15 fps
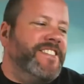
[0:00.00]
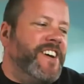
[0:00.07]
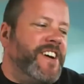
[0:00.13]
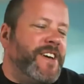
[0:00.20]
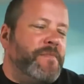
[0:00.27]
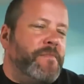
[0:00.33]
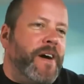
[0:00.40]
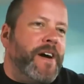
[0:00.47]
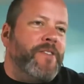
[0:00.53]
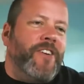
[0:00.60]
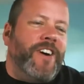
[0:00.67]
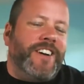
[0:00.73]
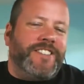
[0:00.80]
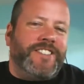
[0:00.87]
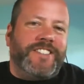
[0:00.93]
not on my
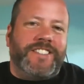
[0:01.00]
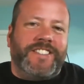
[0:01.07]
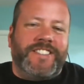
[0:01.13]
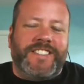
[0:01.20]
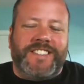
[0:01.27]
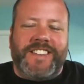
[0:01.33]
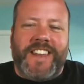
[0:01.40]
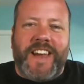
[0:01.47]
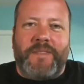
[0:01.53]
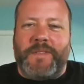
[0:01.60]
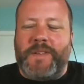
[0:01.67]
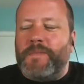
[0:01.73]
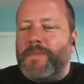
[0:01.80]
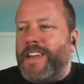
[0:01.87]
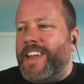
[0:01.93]
watch. This doesn't happen
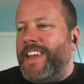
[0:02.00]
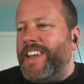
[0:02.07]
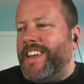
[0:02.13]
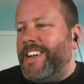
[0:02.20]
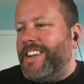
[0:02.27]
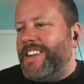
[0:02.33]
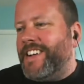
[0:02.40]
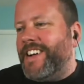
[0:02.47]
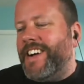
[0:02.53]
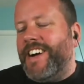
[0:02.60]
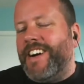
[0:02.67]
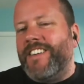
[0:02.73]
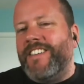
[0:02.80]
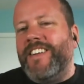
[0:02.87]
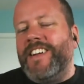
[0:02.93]
to me.
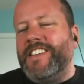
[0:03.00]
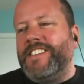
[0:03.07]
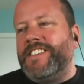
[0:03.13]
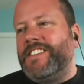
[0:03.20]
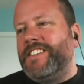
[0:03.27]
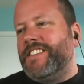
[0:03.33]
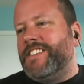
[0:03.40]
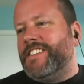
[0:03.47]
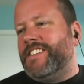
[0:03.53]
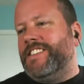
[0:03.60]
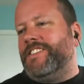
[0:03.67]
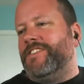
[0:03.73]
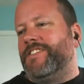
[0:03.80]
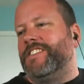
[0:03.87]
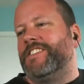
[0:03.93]
All right. Do
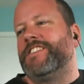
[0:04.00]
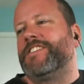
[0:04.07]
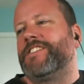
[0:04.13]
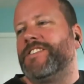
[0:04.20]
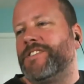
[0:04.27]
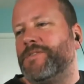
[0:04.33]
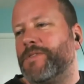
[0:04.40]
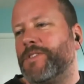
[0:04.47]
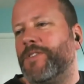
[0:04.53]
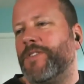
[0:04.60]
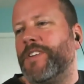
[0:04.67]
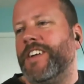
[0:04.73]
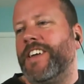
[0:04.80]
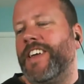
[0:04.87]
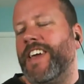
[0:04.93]
you want to just start the
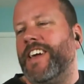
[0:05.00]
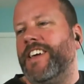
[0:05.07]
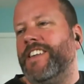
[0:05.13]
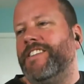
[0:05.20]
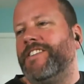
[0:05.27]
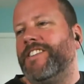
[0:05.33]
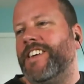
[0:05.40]
recording again so